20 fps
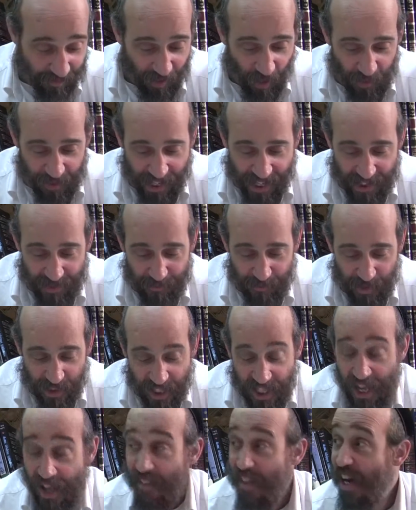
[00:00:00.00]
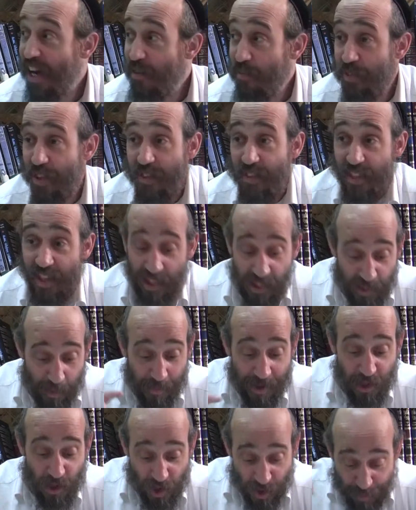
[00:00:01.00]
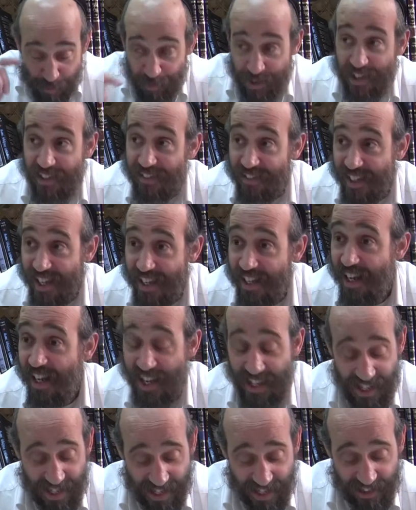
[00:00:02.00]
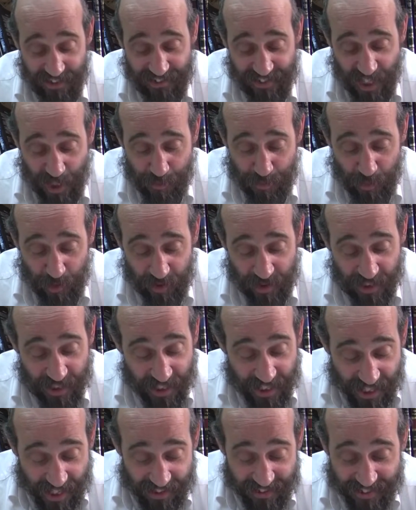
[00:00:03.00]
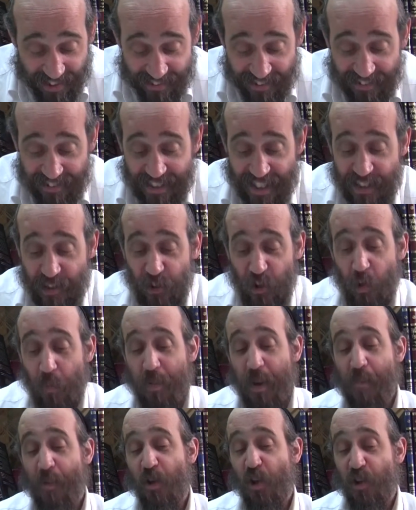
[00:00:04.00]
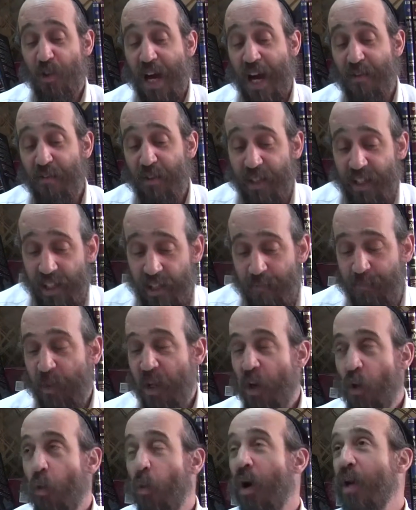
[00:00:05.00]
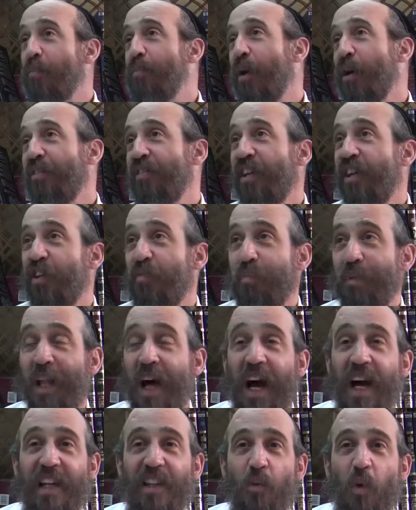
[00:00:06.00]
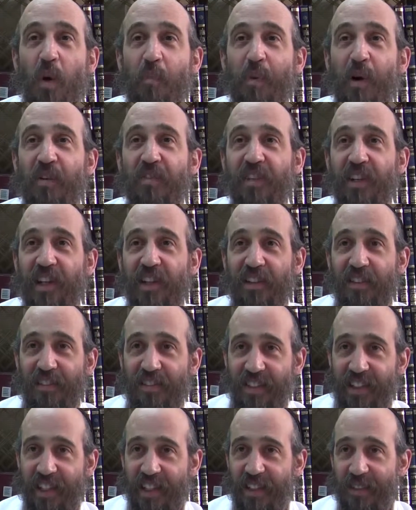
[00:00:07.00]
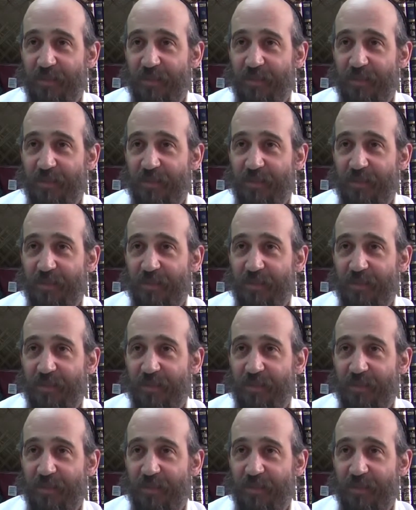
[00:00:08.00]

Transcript: Okay? And then the Midrash brings an example. He says it's like two people traveling. One person is blind and one person can see.